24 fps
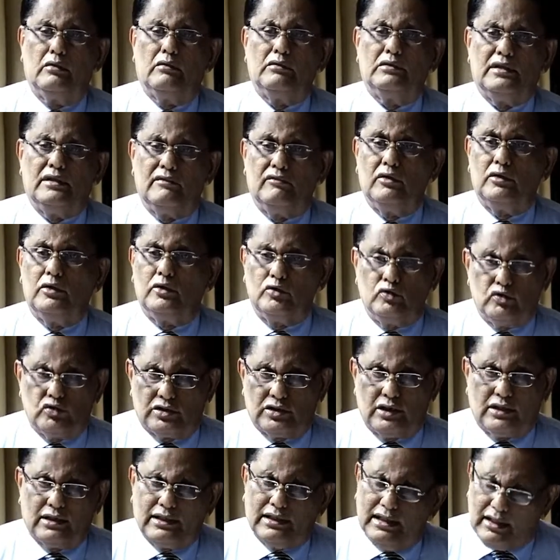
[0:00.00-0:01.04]

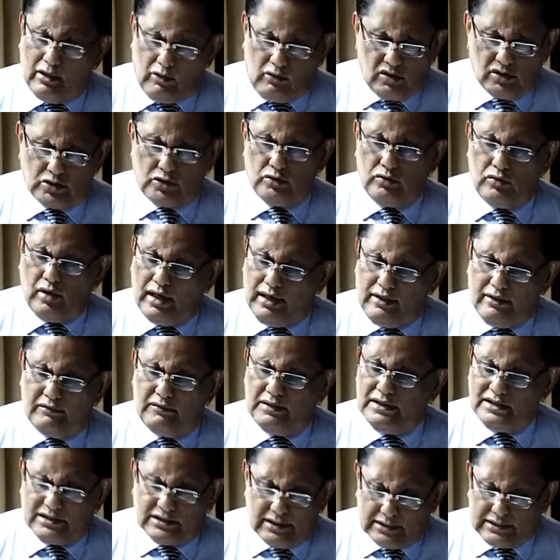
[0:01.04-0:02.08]
devolution. They also have,
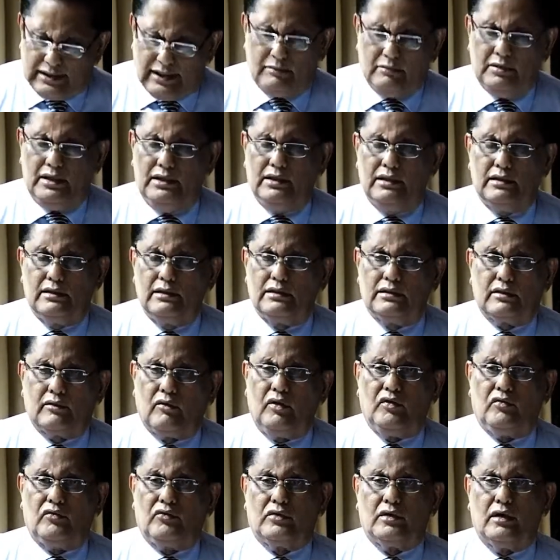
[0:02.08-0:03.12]
it's a Tamil
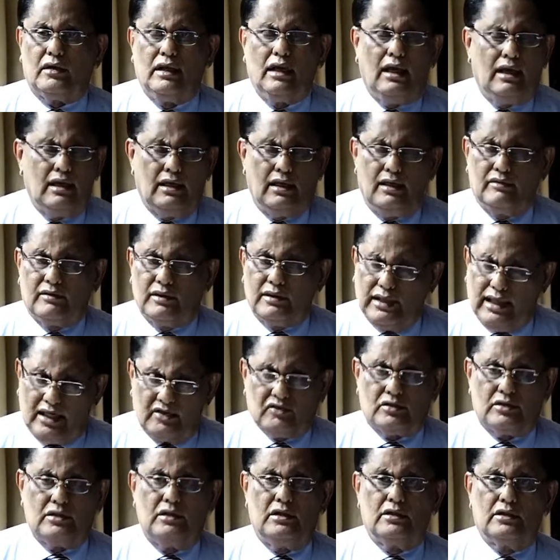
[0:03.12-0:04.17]
question, it's a
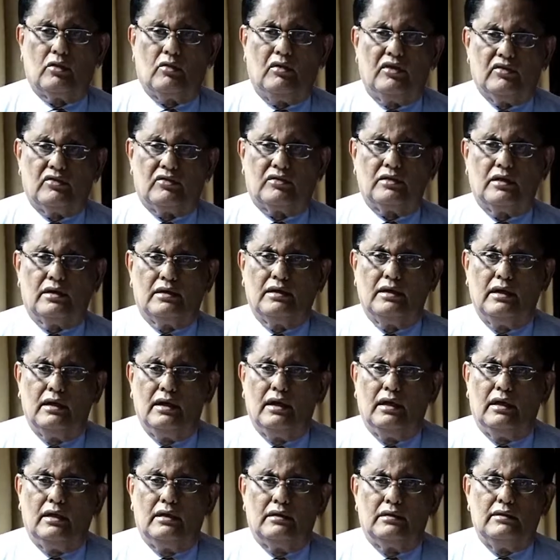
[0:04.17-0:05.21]
national question,
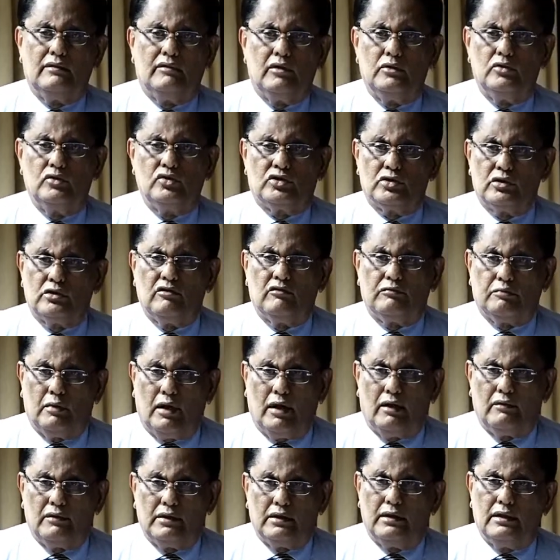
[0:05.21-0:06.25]
devolution of
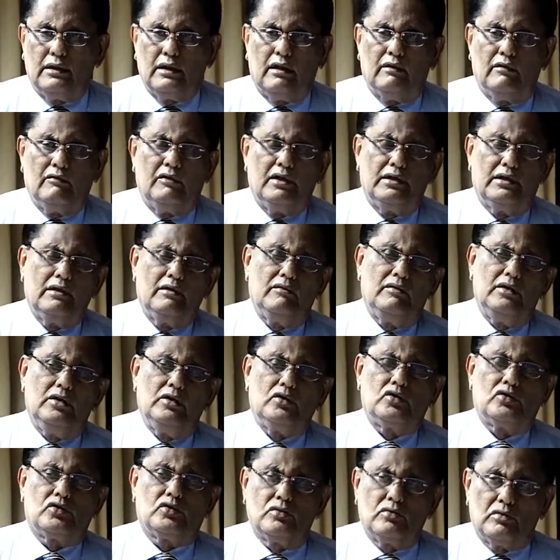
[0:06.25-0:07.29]
power, whether we
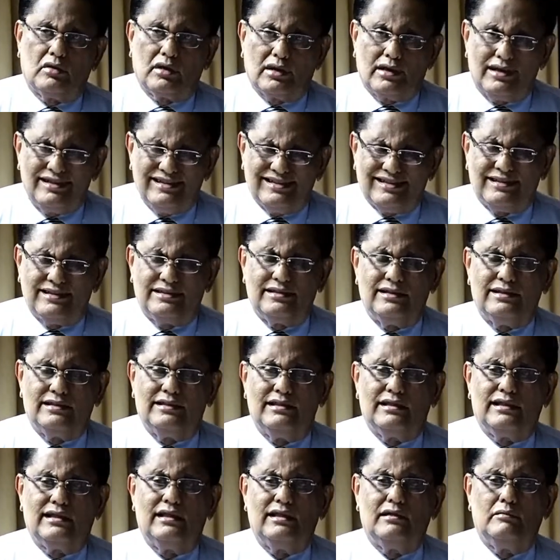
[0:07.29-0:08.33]
should consider it
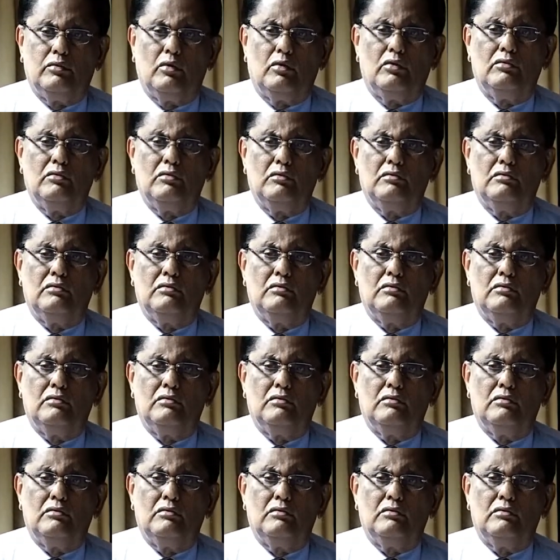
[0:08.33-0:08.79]
a little more